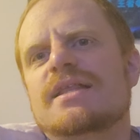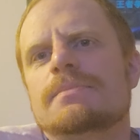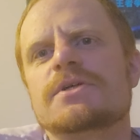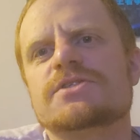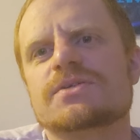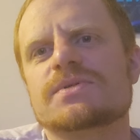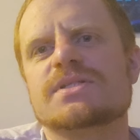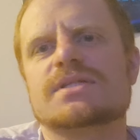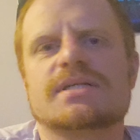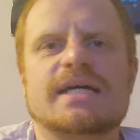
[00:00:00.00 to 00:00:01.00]
the music
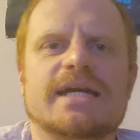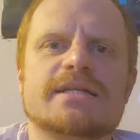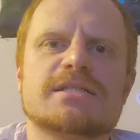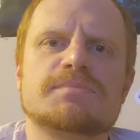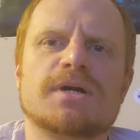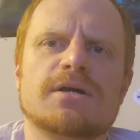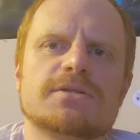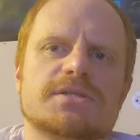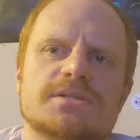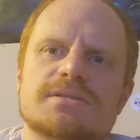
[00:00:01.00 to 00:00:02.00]
was kind of
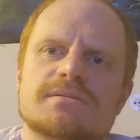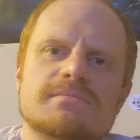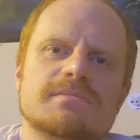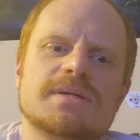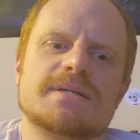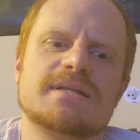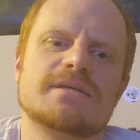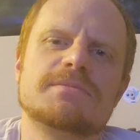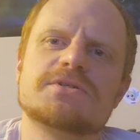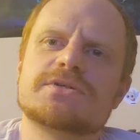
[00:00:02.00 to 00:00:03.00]
sparse.
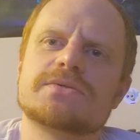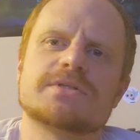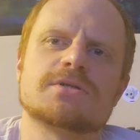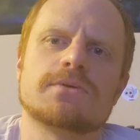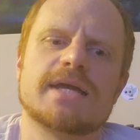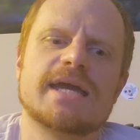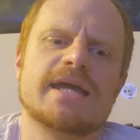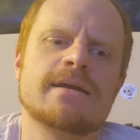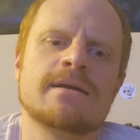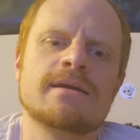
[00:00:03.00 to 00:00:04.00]
The music was
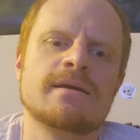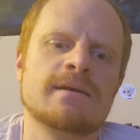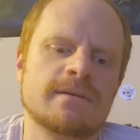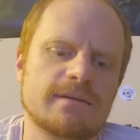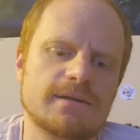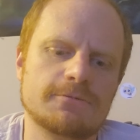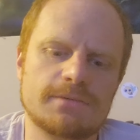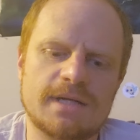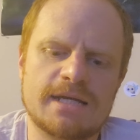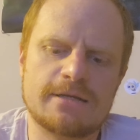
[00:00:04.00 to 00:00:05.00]
okay. So,
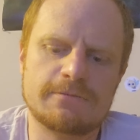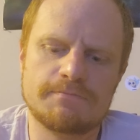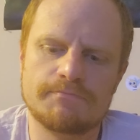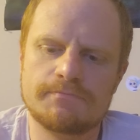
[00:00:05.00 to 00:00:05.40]
I don't know.